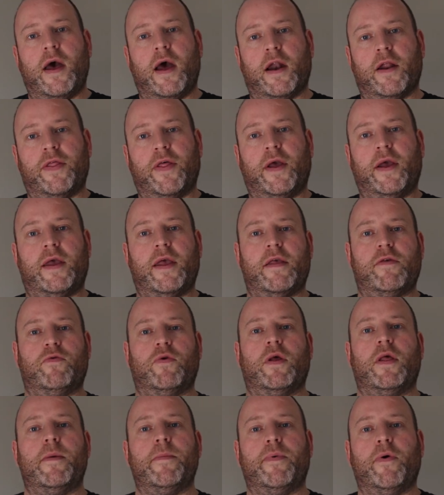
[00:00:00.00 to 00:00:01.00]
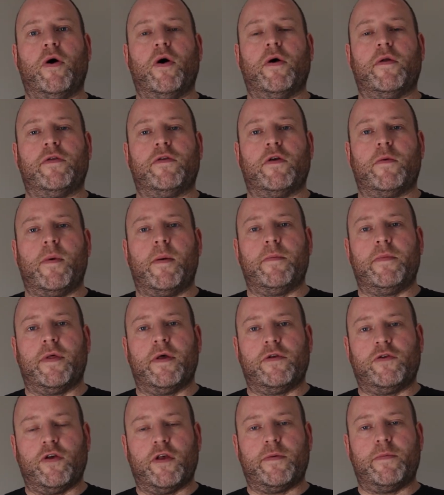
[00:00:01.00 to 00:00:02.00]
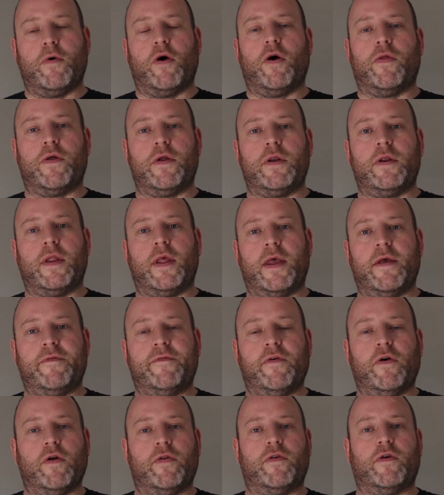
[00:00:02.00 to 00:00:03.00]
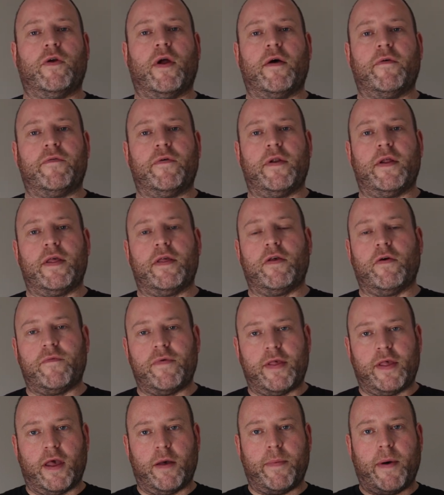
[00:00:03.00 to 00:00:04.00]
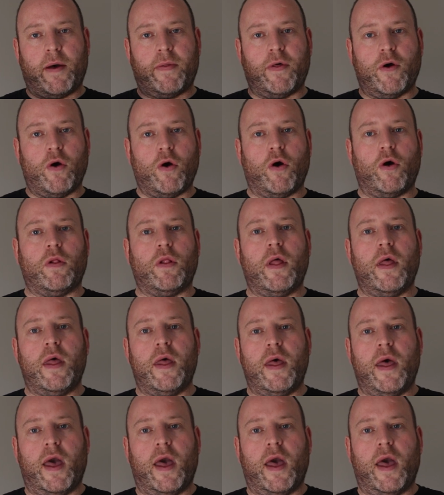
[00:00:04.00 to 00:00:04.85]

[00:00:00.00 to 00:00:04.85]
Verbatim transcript: And I think it's really important to remember it's just more than the photograph, and it's obviously about the whole